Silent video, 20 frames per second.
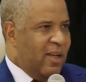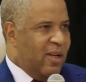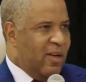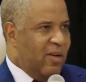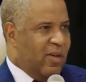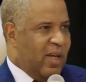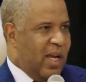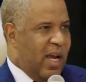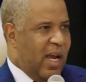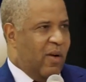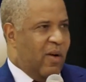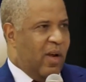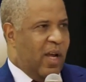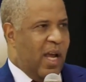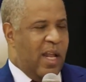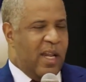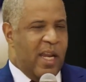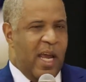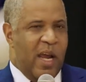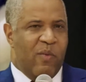Okay,
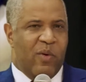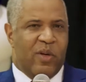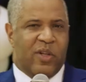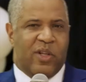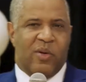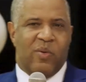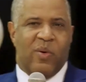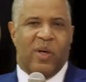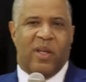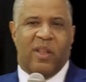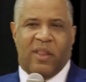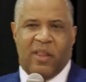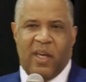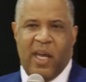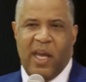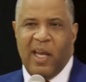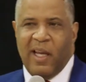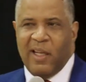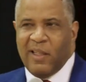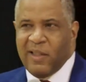and they were doing
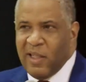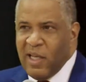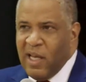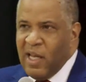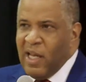things